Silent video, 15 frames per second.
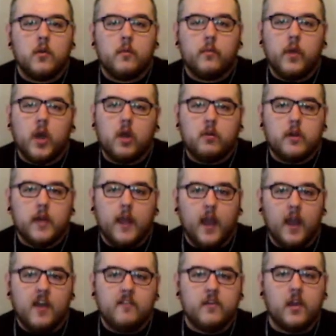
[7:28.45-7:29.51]
we already
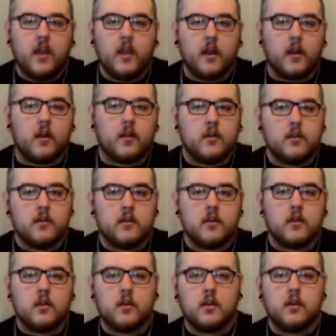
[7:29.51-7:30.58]
have here
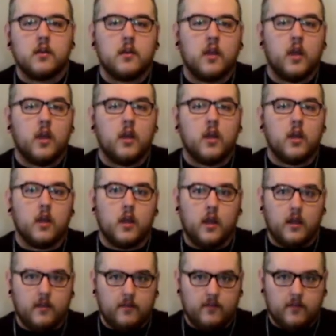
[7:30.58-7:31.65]

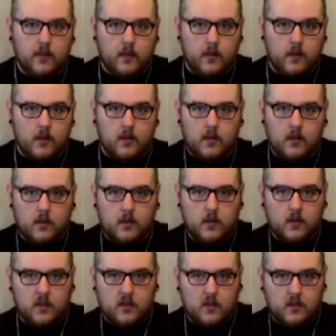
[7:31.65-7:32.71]
a full
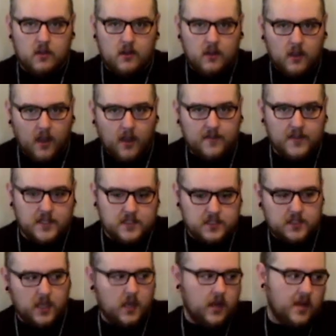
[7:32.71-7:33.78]
coffee
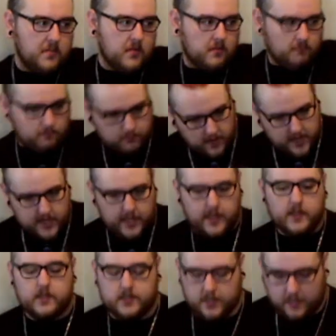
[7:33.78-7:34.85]
setup ready
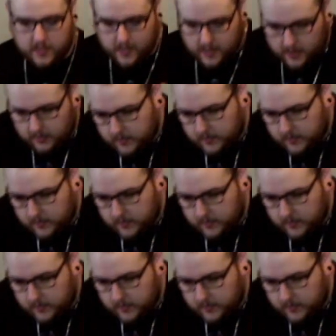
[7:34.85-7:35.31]
to go.